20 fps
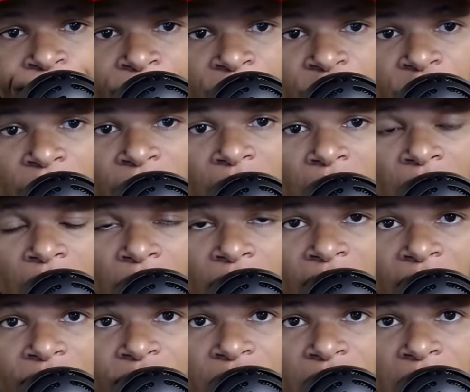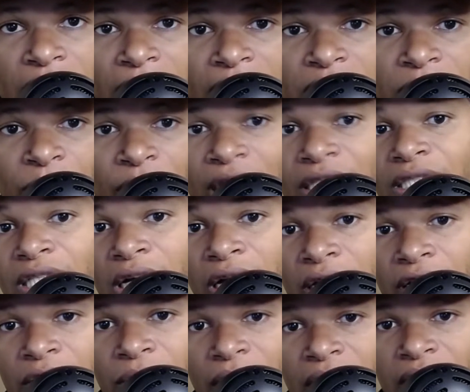So they already have declassified
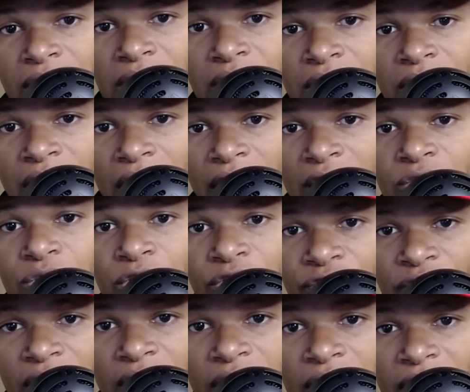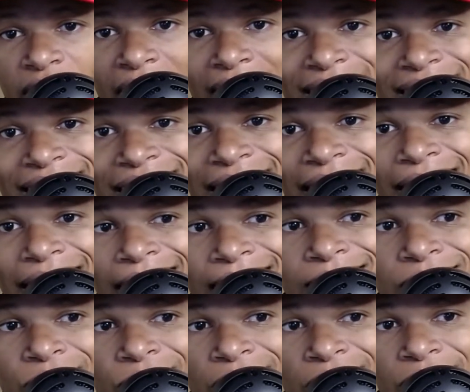documents, and it's revealing that CIA
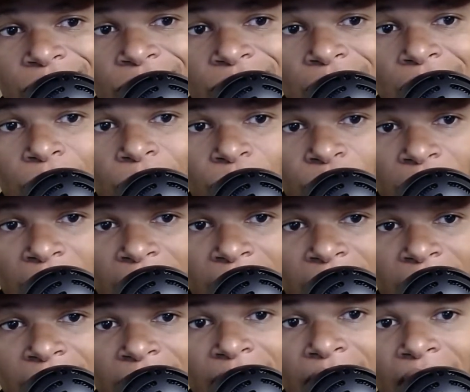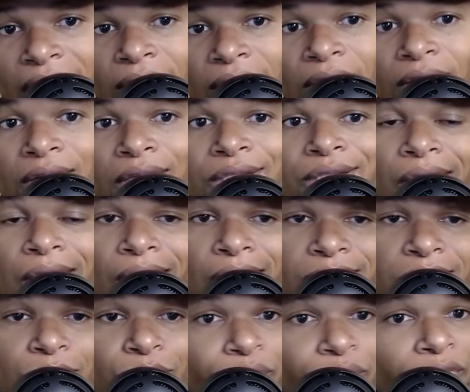Director John Brennan had already
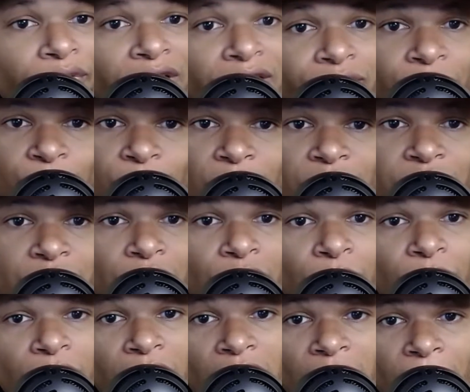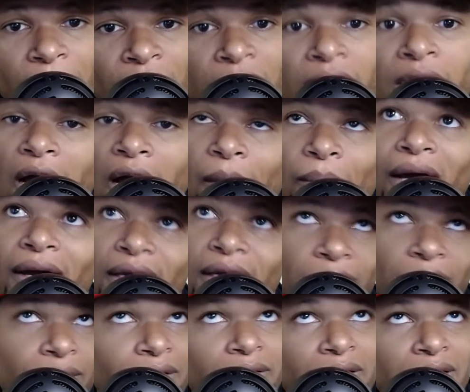talked and briefed with President Obama about
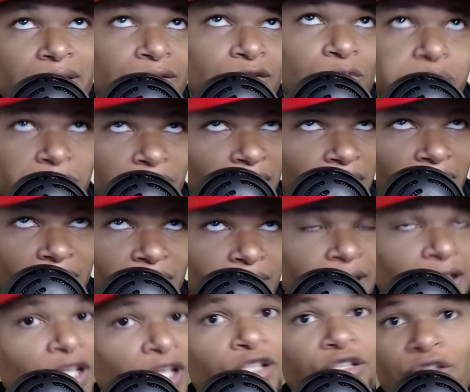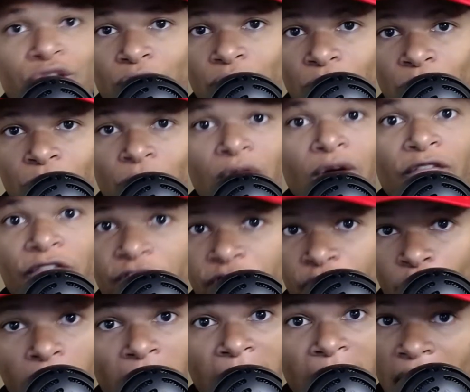Hillary Clinton's plan to
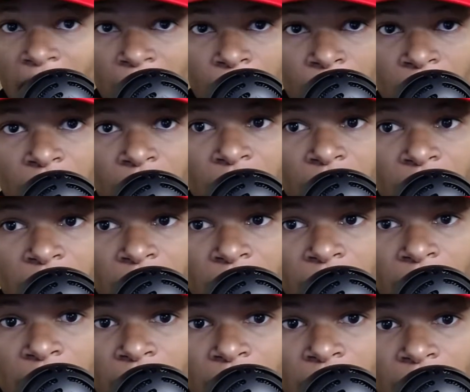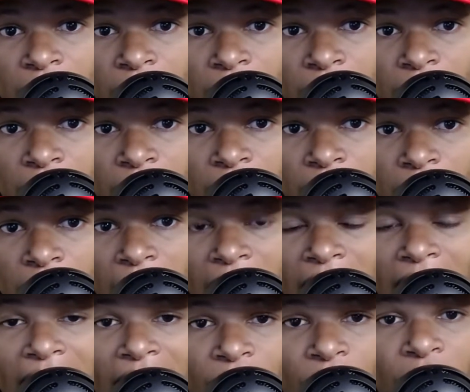frame a guy